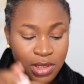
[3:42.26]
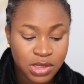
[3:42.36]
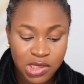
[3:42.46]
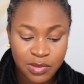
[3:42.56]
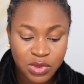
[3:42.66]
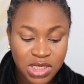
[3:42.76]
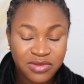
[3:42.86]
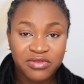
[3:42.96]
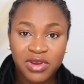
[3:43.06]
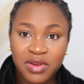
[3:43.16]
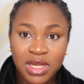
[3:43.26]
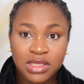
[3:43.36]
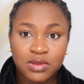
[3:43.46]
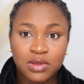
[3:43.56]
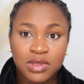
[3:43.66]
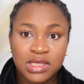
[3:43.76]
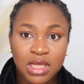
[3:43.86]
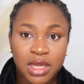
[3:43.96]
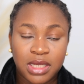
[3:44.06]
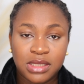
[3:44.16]
So I'm putting very little
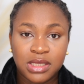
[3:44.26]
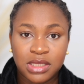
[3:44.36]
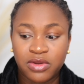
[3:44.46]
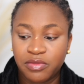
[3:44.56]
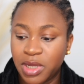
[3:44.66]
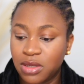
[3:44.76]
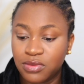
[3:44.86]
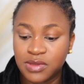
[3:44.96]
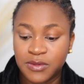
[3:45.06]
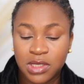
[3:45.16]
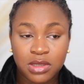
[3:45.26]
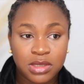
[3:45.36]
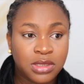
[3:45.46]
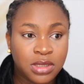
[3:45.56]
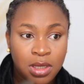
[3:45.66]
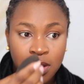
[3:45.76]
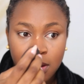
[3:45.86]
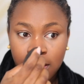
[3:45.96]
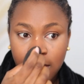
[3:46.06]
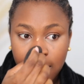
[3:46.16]
concealer in the center of my nose because
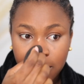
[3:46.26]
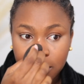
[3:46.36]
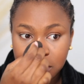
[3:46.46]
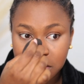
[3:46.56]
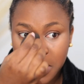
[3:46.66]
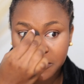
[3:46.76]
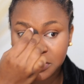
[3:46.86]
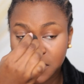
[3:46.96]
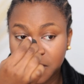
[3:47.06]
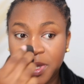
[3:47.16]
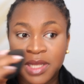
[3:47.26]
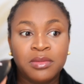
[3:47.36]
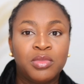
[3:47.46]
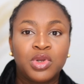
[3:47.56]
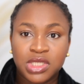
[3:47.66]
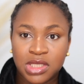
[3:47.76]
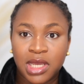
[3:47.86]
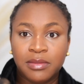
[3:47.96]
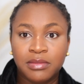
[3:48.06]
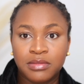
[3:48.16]
I don't want to have to spend much
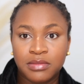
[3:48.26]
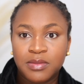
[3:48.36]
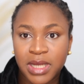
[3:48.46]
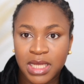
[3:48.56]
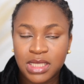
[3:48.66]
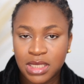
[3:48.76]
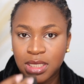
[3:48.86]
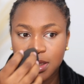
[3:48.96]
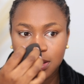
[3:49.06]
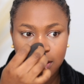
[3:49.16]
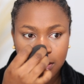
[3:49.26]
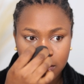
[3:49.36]
time blending it in.